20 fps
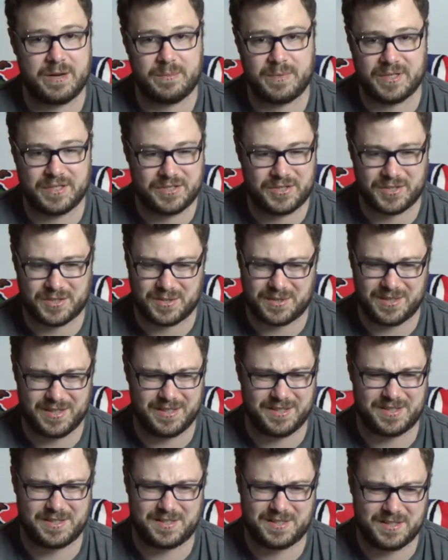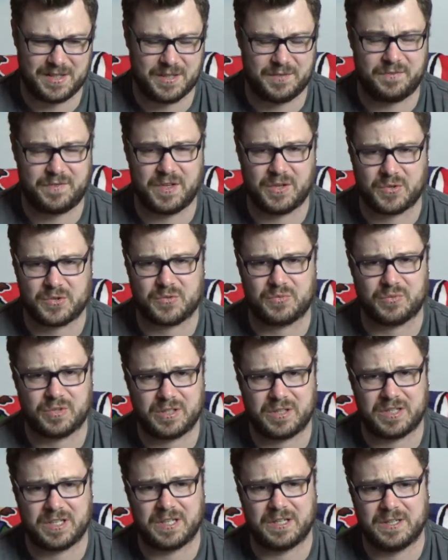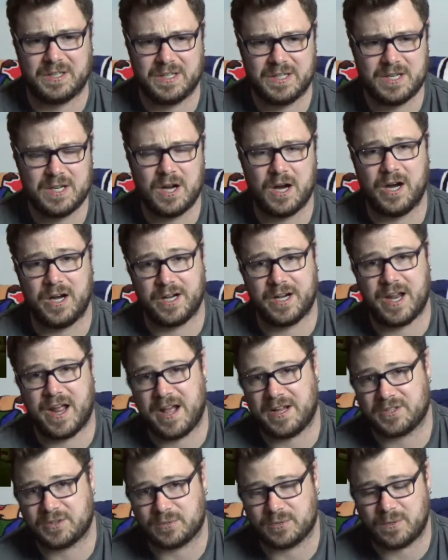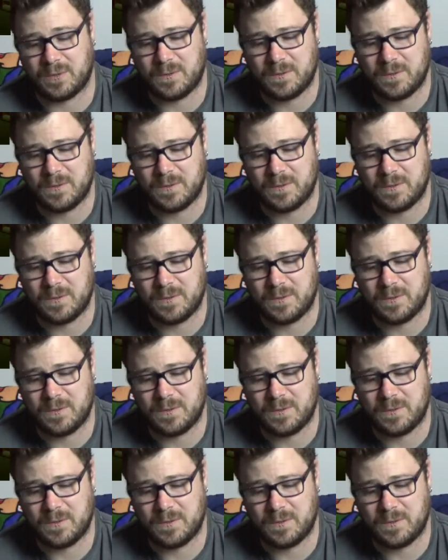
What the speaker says: but it feels really unnatural.